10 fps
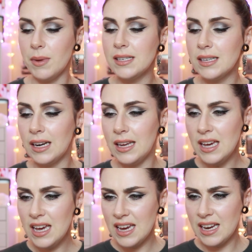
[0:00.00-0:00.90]

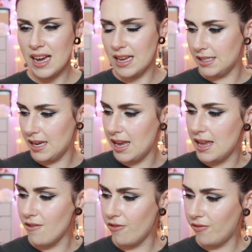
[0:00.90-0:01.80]
Basically, it has
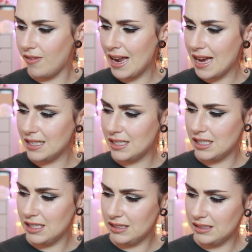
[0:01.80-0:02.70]
a
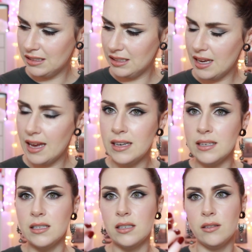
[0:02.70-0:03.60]
flat
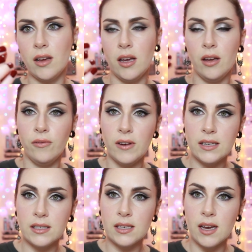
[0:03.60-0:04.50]
end, uh,
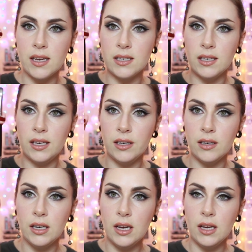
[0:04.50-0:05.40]
flat side
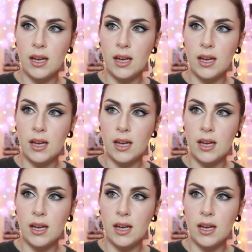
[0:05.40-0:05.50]
here,